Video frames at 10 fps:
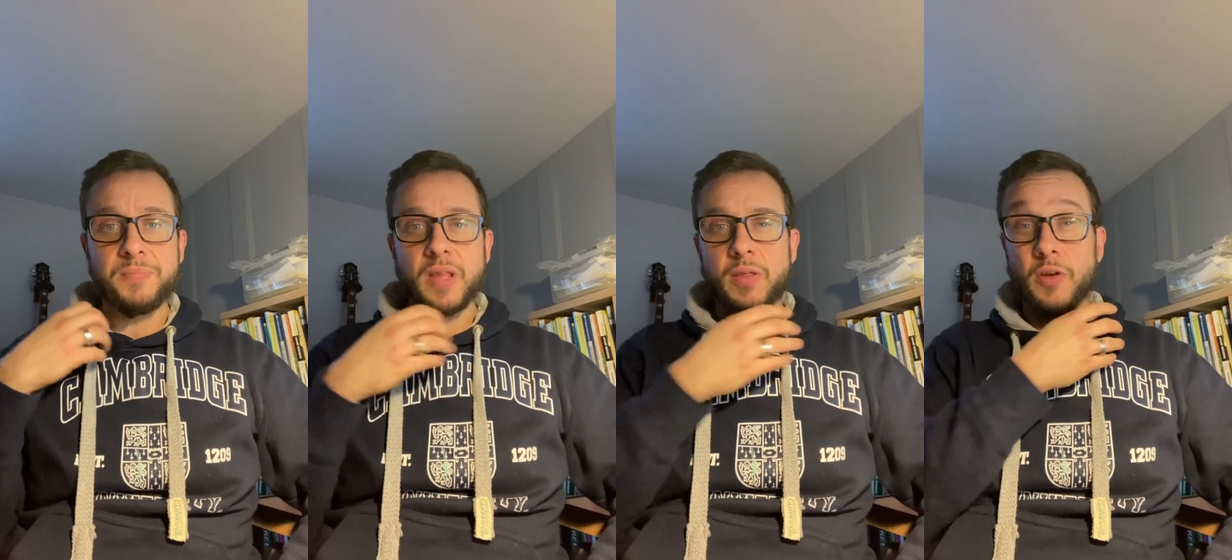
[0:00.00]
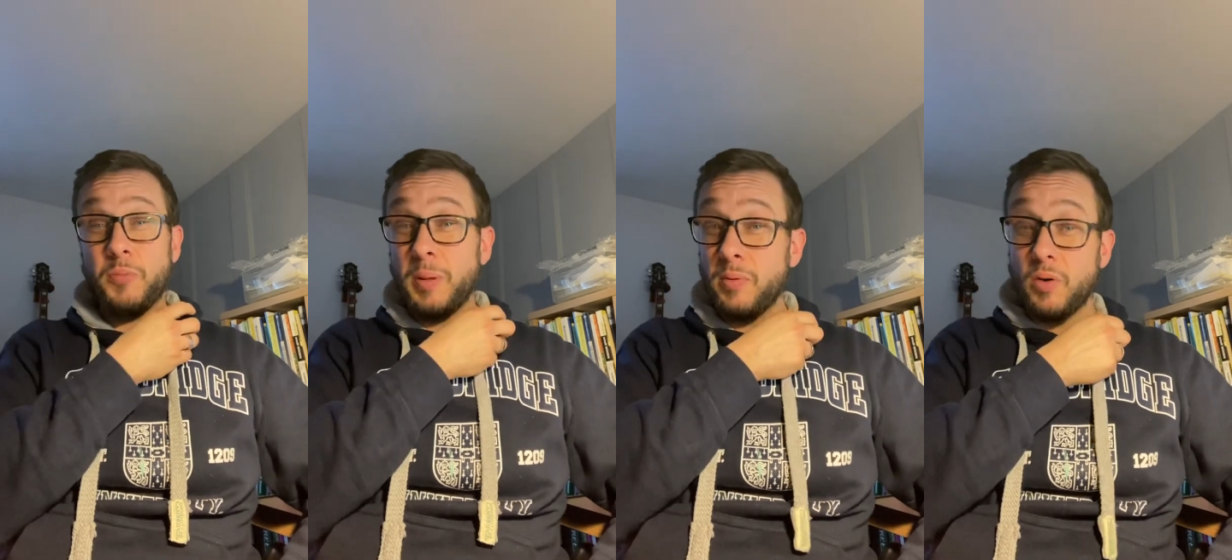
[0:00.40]
Those
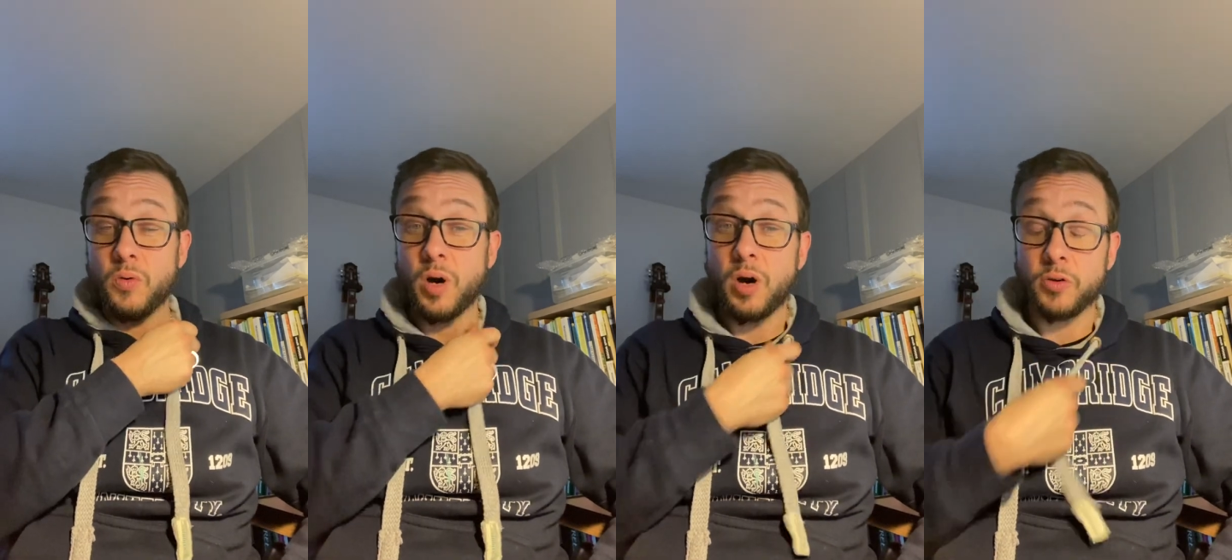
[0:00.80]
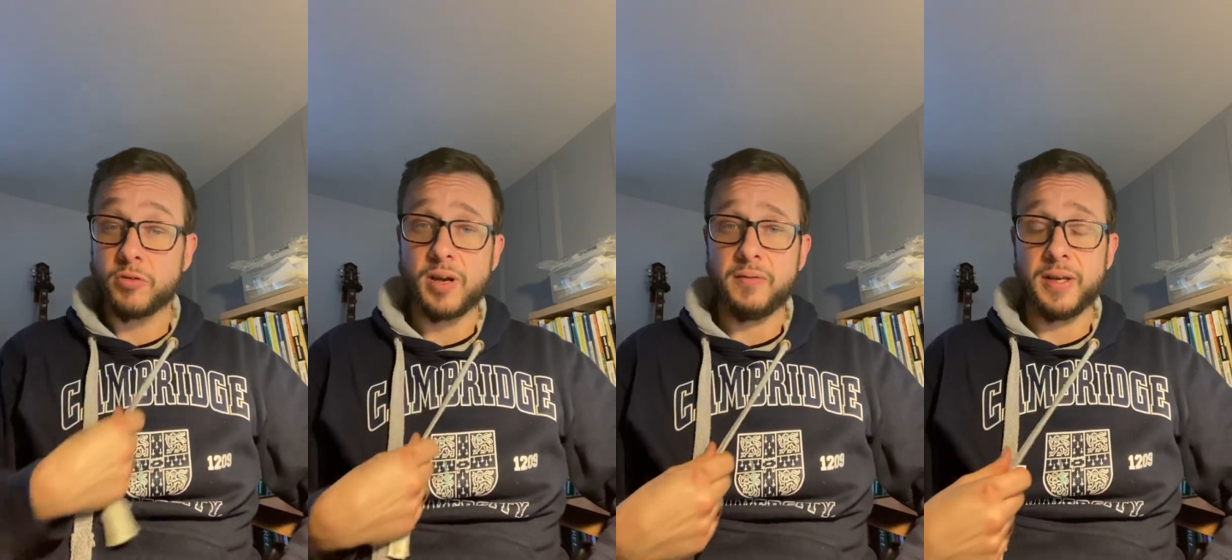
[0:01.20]
people who aren't
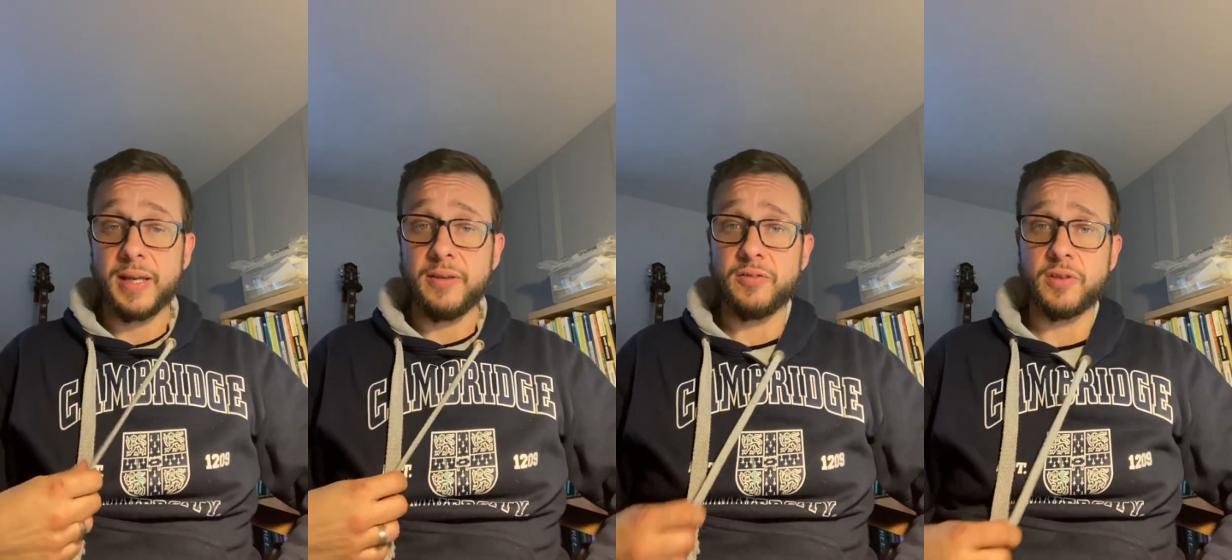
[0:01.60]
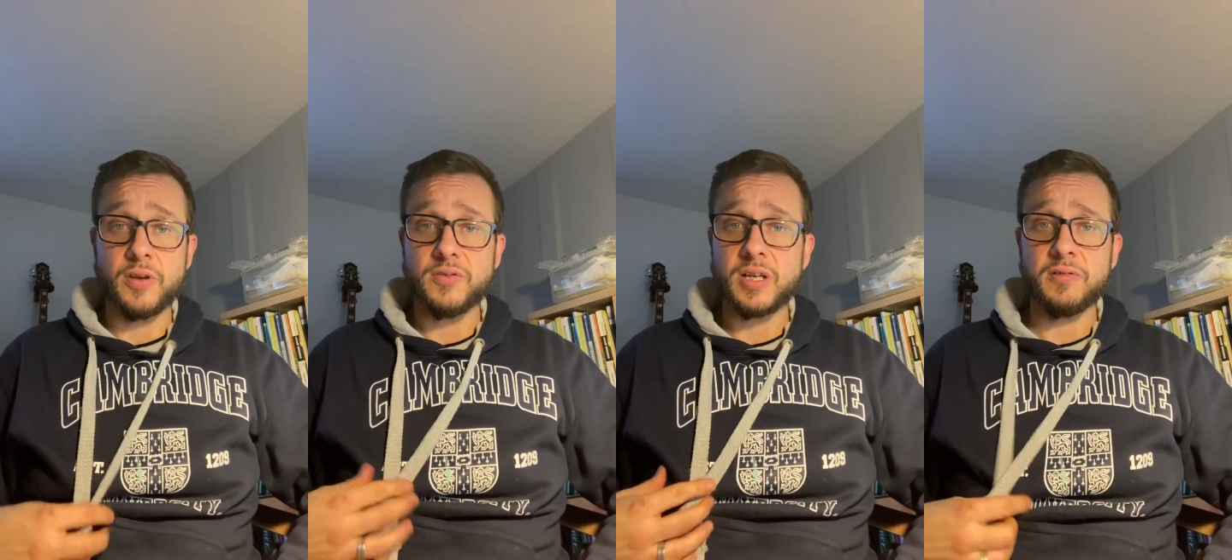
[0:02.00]
travelling into
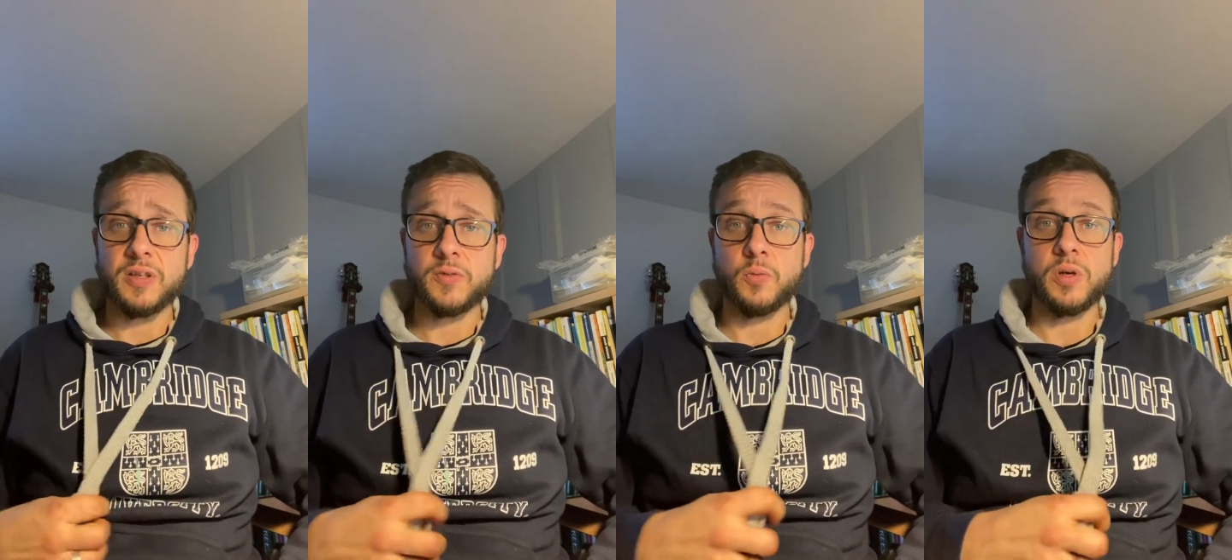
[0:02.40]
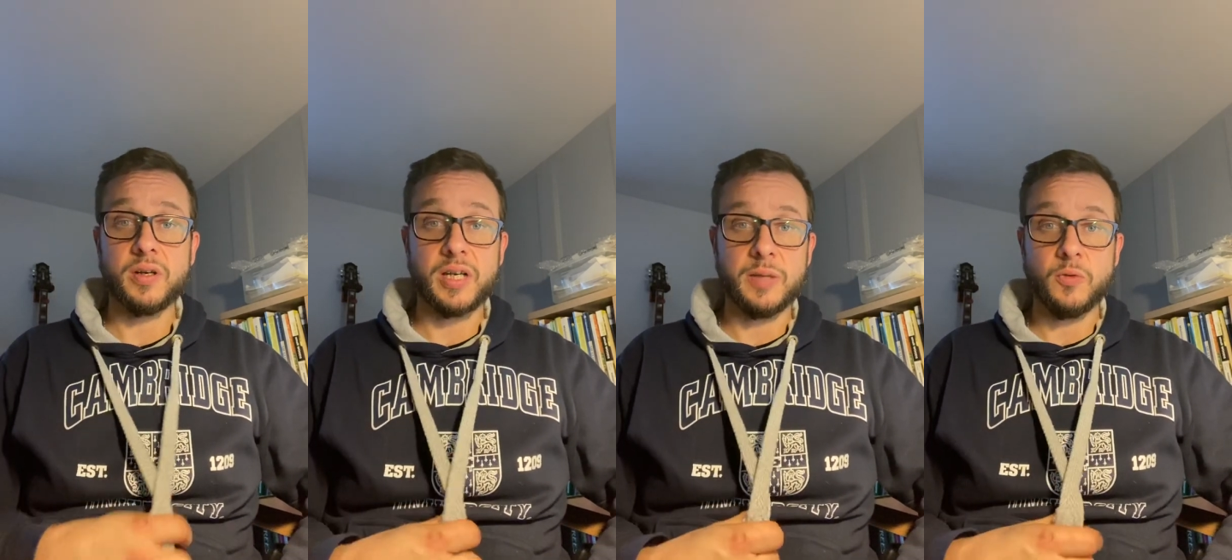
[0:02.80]
those areas for
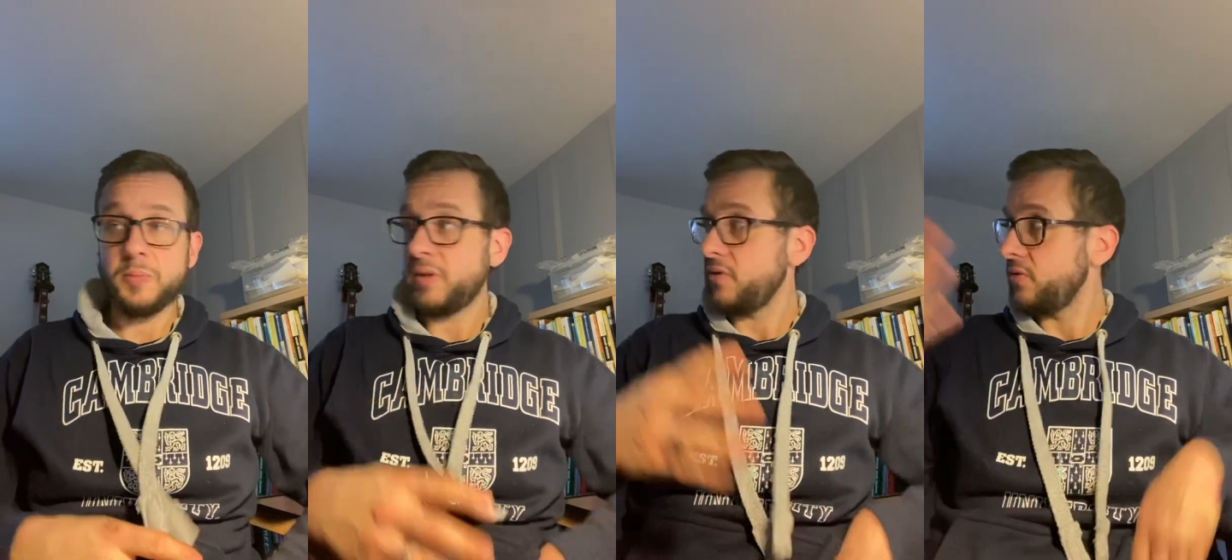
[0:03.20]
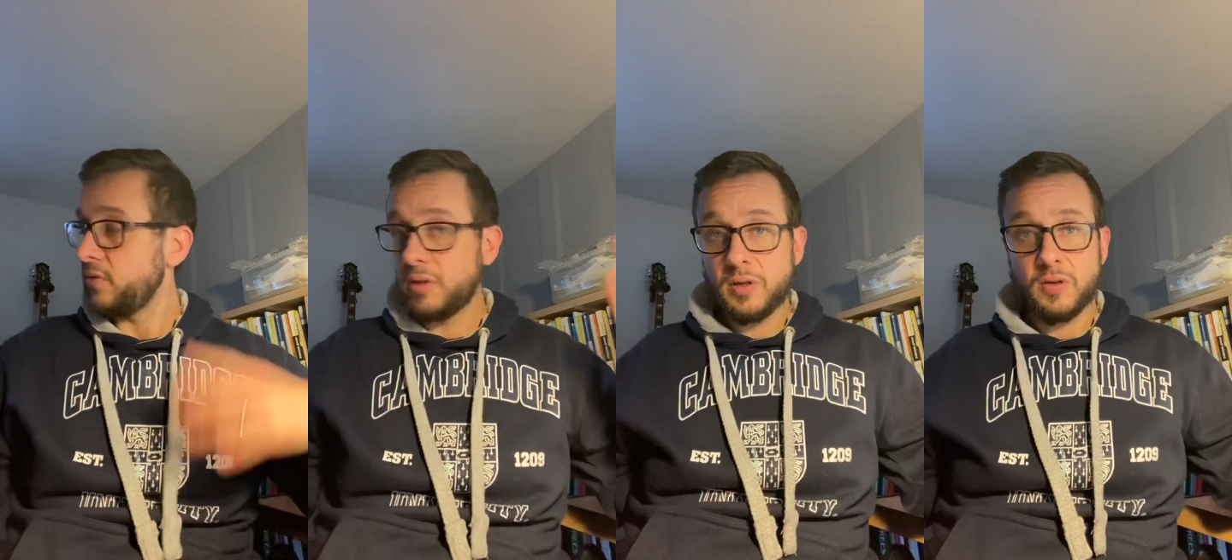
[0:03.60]
work anymore because,
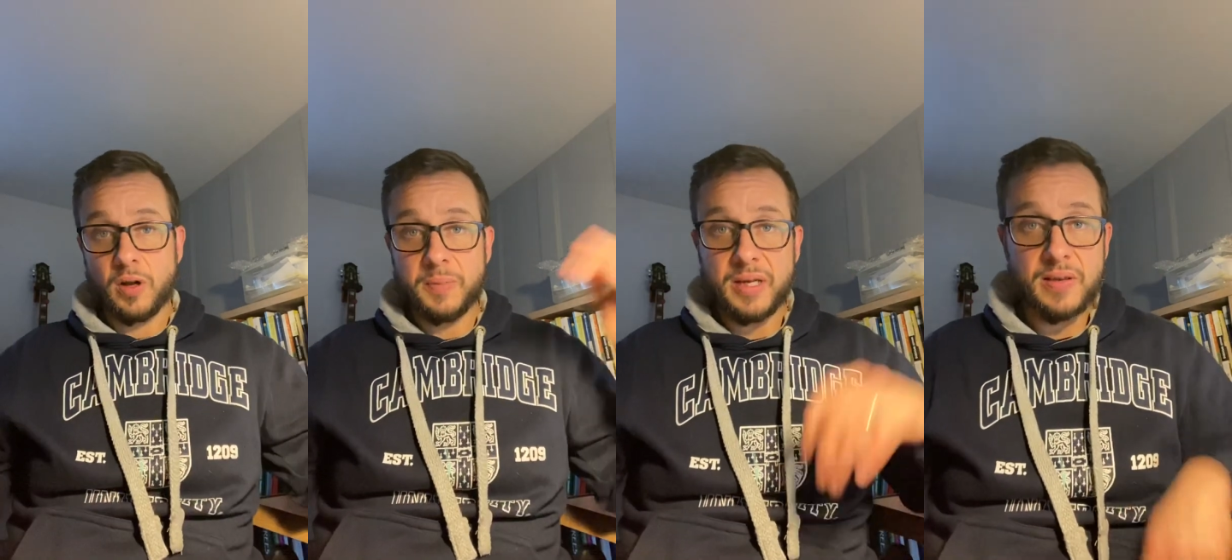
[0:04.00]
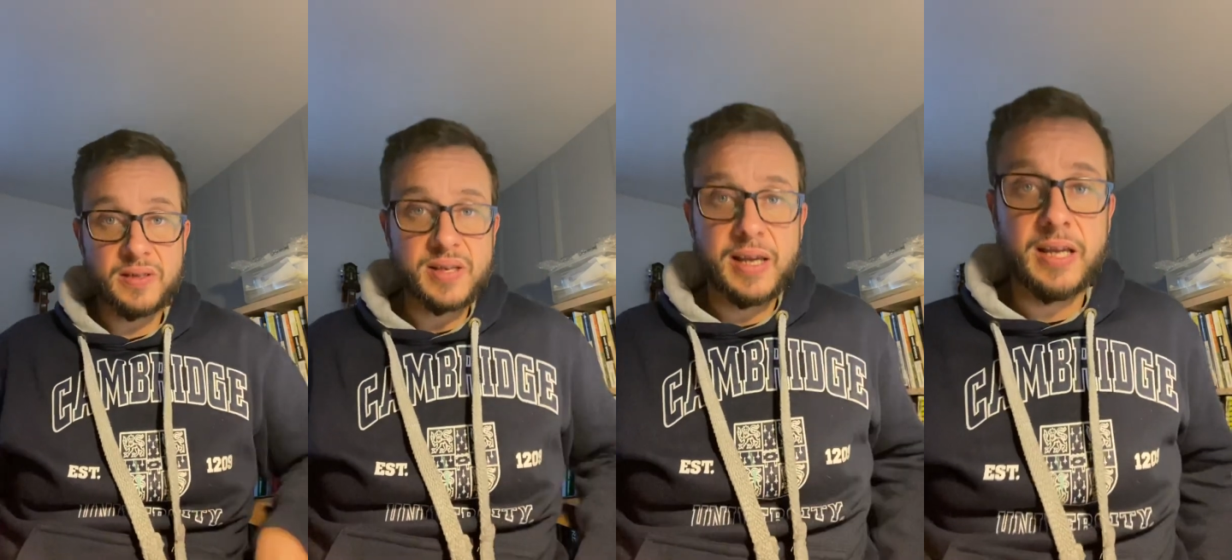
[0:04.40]
like me, they're
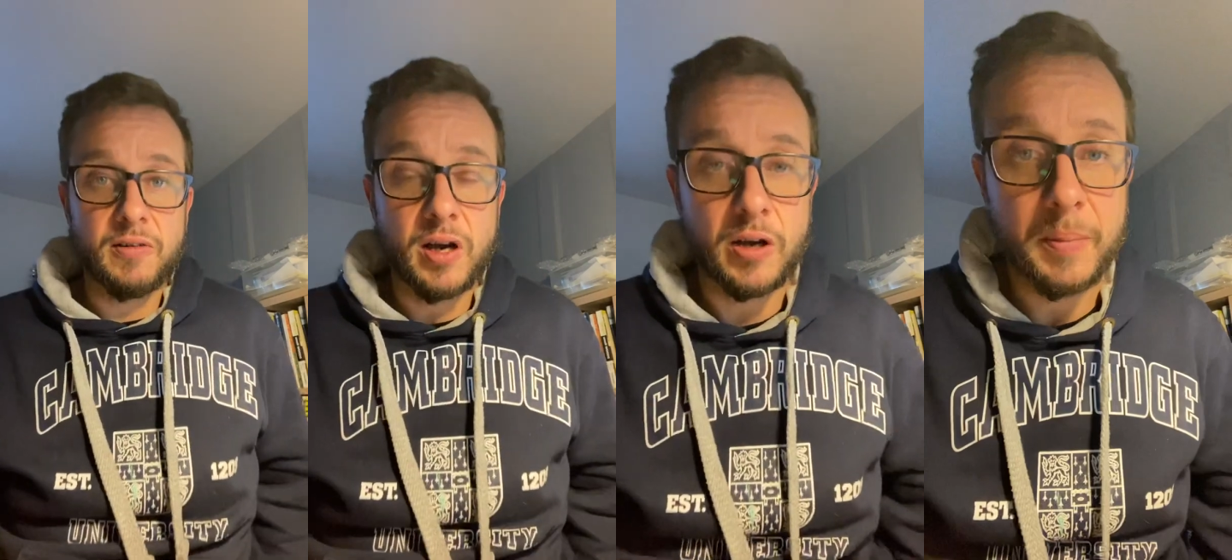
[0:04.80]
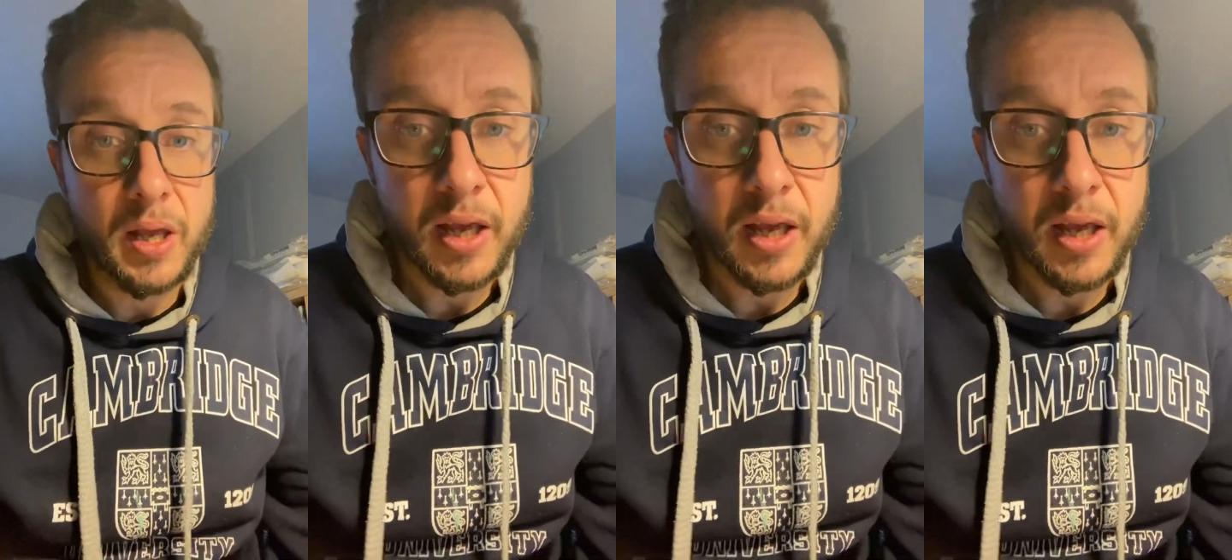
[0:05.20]
sat here at home.